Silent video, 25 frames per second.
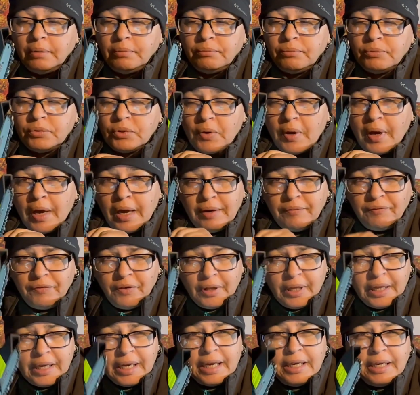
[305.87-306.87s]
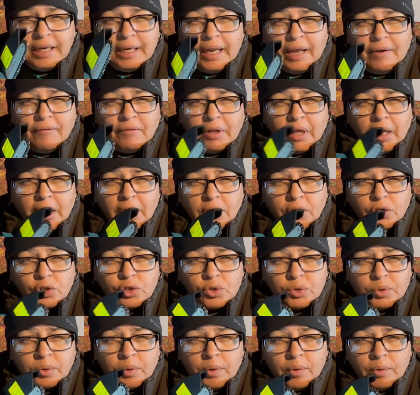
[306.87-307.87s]
So I felt like I didn't have a lot of
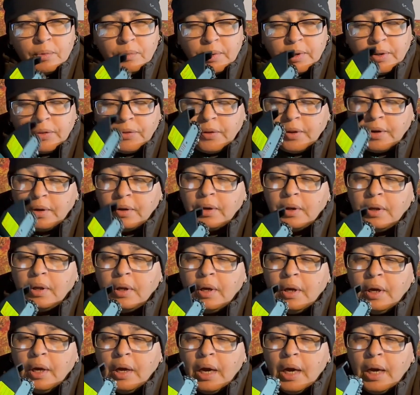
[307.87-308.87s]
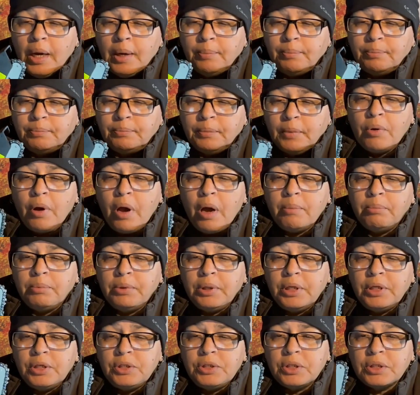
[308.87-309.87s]
control with it.
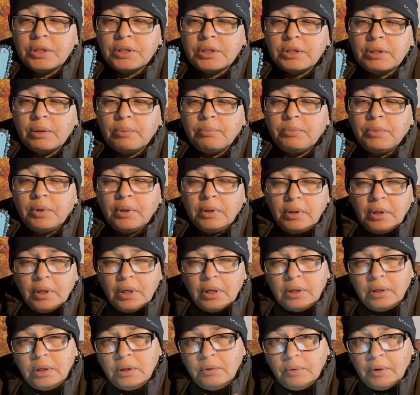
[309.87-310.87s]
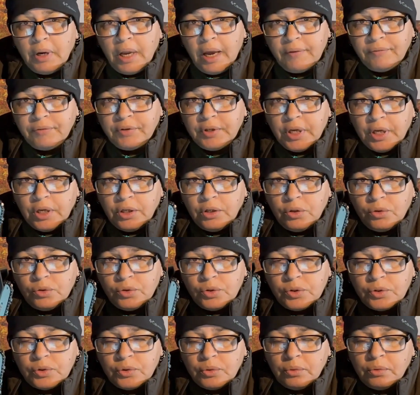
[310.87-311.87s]
Probably just something that you would have to get
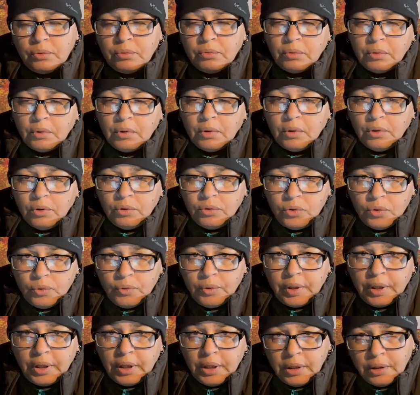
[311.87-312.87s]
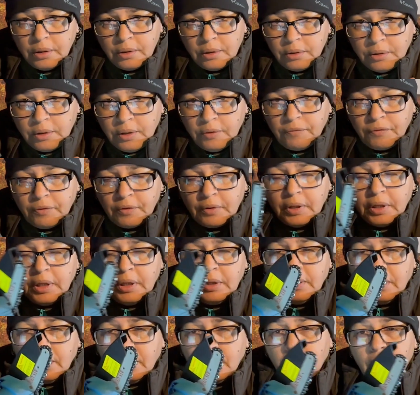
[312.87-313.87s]
used to doing it differently
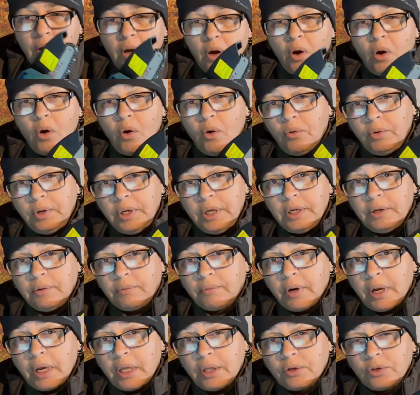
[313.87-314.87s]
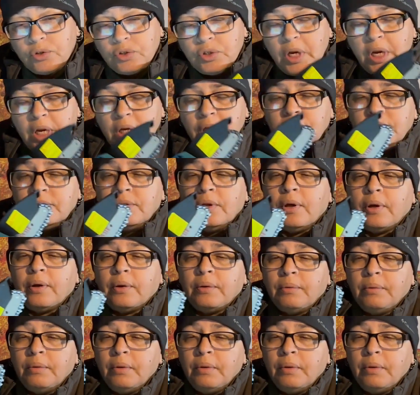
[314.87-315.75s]
than holding a regular chainsaw.